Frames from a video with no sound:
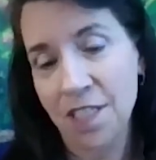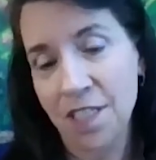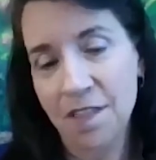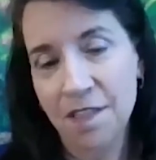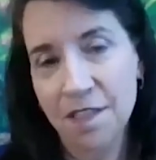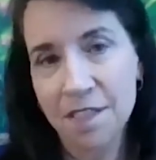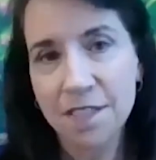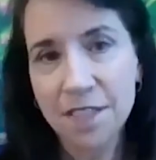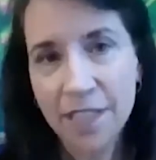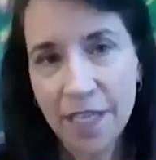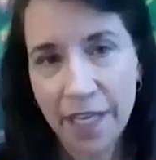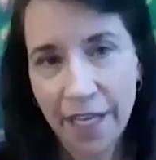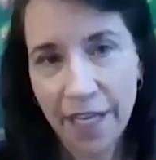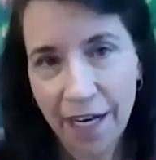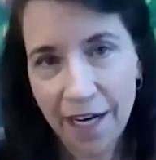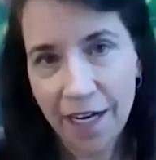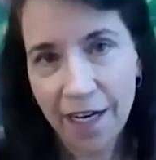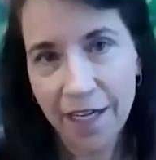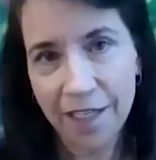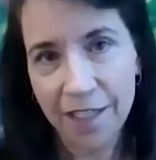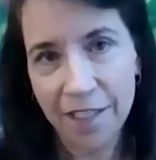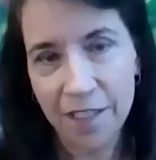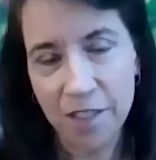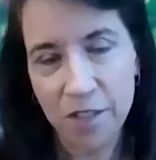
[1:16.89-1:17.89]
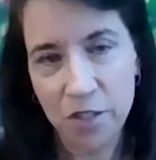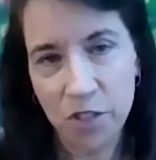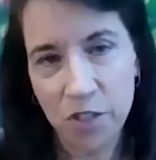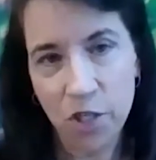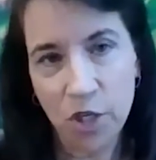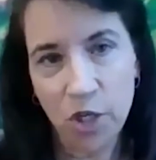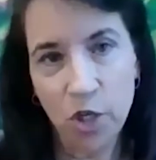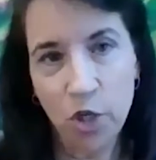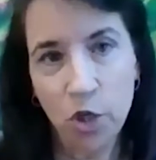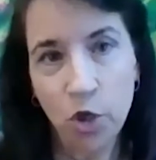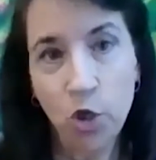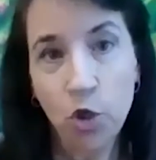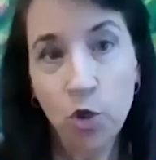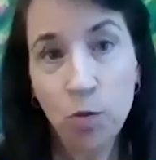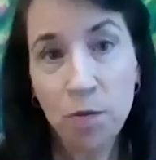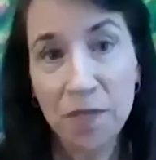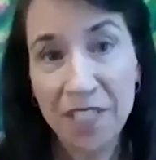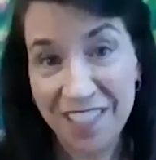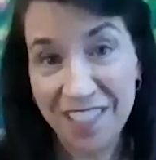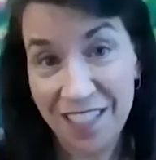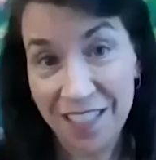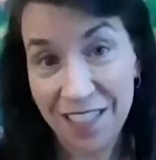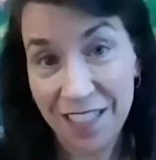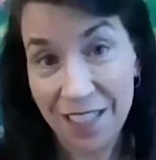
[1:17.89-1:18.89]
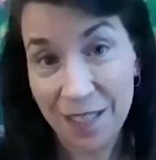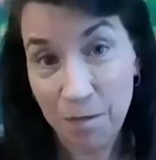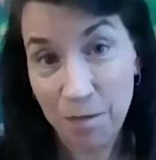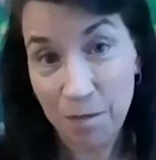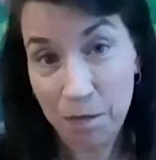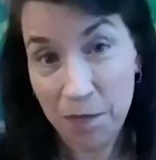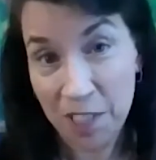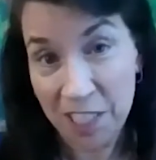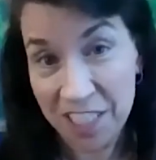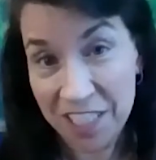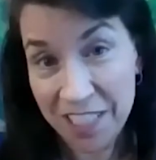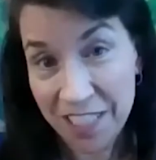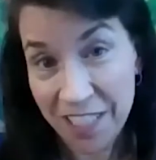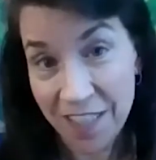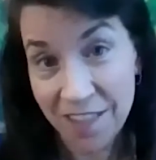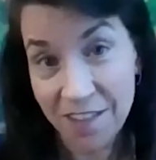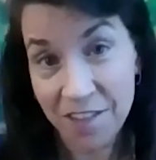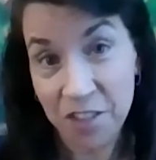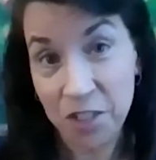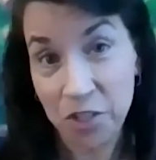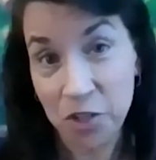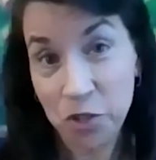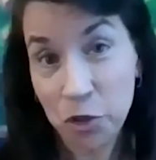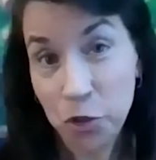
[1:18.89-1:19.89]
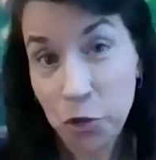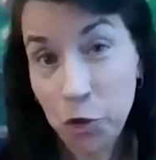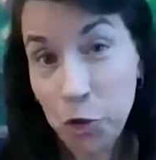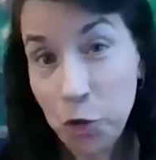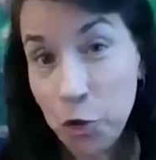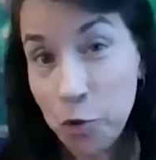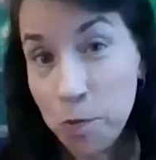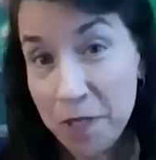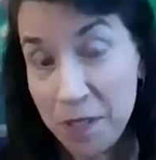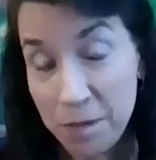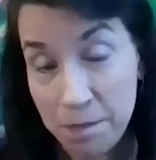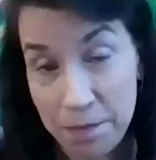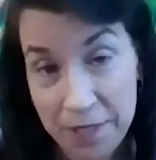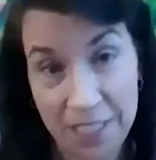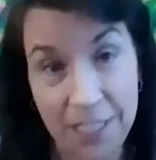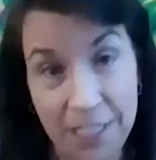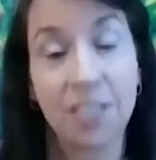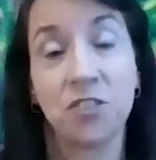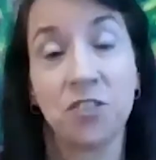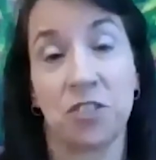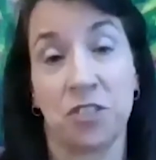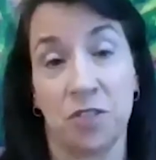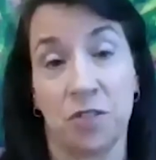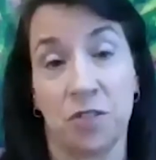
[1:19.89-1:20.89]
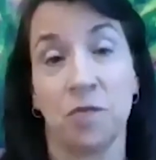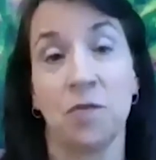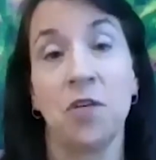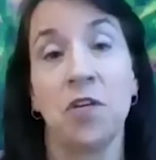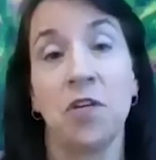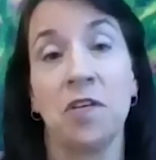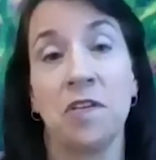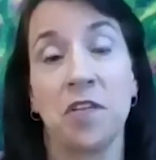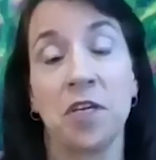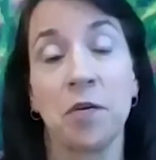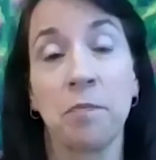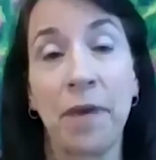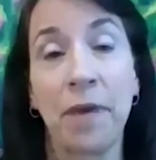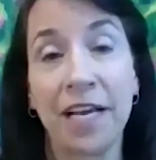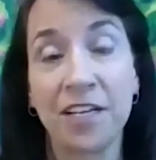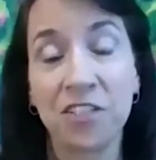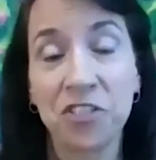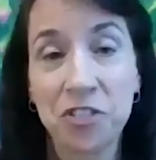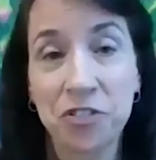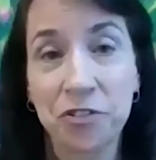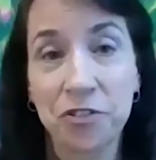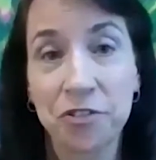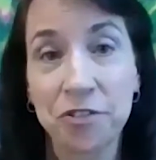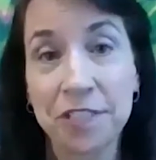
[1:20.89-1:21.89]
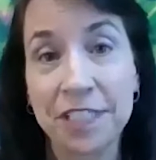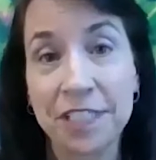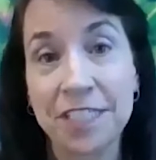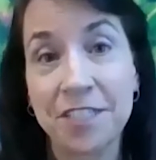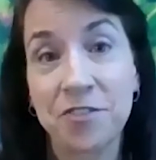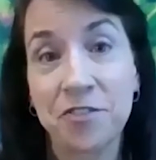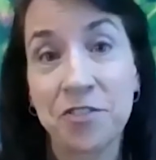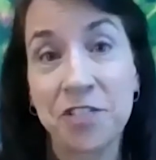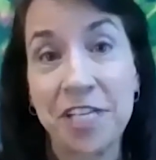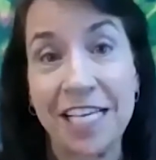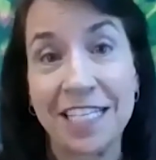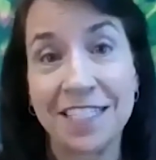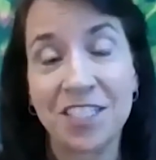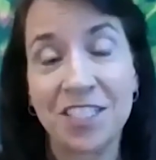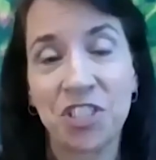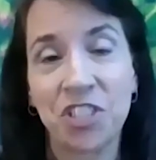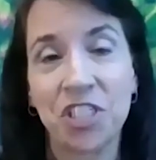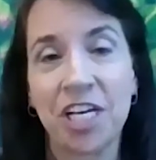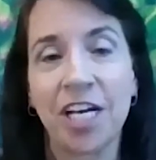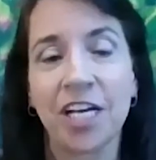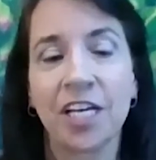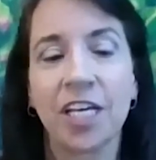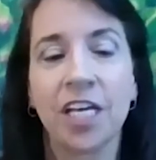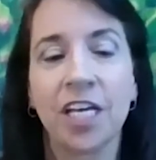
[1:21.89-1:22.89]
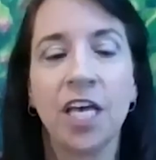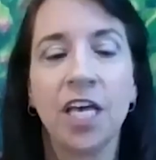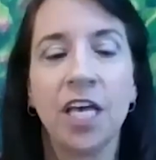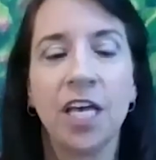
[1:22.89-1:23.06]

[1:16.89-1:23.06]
This AI is human intelligence, human potential. Think back to your earlier days, Jack.